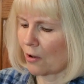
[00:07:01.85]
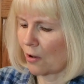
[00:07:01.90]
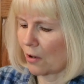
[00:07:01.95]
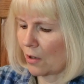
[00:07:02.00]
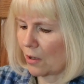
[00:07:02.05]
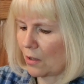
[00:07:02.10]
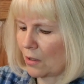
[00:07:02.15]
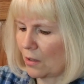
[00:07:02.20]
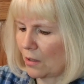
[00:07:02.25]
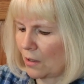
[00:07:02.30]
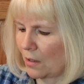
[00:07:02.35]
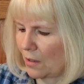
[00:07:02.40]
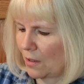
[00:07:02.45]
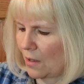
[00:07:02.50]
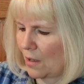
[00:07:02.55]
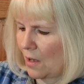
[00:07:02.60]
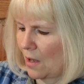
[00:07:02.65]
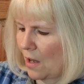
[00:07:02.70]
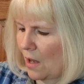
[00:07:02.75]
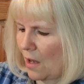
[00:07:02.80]
on
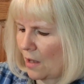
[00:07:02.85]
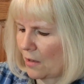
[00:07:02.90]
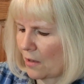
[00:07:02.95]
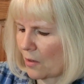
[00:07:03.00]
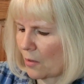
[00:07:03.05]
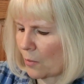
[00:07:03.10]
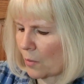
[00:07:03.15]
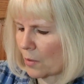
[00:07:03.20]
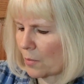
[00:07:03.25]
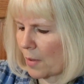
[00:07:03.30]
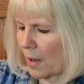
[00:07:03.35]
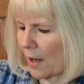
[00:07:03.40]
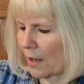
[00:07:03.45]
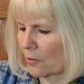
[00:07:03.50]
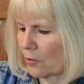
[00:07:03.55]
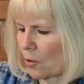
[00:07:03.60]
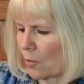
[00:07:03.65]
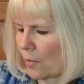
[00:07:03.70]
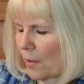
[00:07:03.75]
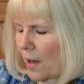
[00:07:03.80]
another one by
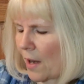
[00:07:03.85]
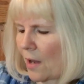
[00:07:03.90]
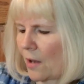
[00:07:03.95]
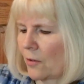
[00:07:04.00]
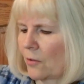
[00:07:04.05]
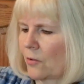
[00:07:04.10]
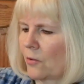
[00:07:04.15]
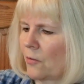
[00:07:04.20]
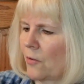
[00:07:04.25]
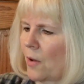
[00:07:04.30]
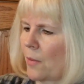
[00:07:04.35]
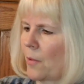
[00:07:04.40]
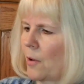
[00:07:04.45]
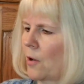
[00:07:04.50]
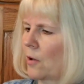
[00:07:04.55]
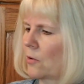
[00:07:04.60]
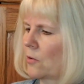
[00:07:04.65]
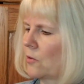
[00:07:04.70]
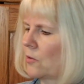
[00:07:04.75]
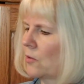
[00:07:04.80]
October House Fiber
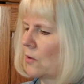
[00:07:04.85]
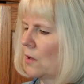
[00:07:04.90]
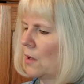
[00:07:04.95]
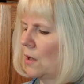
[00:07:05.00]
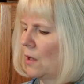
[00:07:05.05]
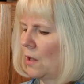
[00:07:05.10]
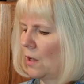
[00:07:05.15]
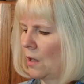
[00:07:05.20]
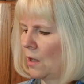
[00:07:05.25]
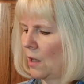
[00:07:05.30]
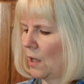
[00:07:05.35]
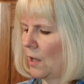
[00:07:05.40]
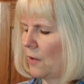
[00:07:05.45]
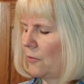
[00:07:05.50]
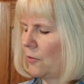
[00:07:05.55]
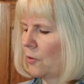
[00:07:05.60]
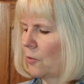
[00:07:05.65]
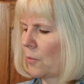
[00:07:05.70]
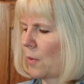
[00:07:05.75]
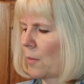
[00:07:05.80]
Arts.
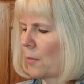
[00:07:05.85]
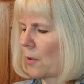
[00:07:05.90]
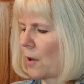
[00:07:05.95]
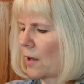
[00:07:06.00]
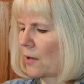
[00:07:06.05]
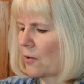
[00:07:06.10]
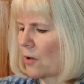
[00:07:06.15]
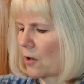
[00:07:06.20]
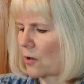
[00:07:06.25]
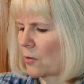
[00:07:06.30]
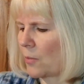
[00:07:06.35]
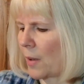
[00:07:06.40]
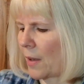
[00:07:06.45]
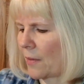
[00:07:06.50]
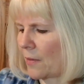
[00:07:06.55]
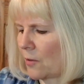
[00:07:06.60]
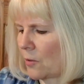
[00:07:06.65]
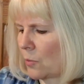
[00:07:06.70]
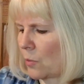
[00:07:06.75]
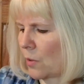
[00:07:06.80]
If you remember, I talked
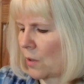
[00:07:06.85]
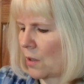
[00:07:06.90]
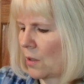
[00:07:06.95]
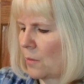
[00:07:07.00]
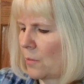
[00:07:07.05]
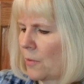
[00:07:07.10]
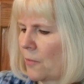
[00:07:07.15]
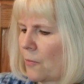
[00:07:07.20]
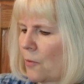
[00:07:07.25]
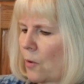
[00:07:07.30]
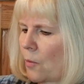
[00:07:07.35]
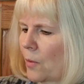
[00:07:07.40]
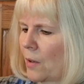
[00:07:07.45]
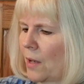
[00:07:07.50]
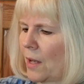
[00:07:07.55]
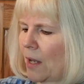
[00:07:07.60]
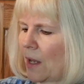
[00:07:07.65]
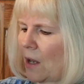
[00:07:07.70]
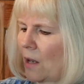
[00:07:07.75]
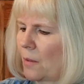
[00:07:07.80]
about this one before
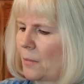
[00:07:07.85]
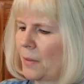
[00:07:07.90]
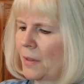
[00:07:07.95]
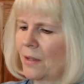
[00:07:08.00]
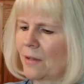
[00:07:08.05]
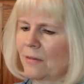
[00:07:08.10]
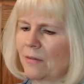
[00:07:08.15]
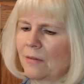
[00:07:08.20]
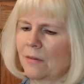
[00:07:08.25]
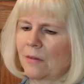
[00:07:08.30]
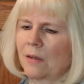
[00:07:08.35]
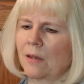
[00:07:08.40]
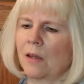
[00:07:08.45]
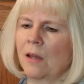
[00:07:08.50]
when I got it, because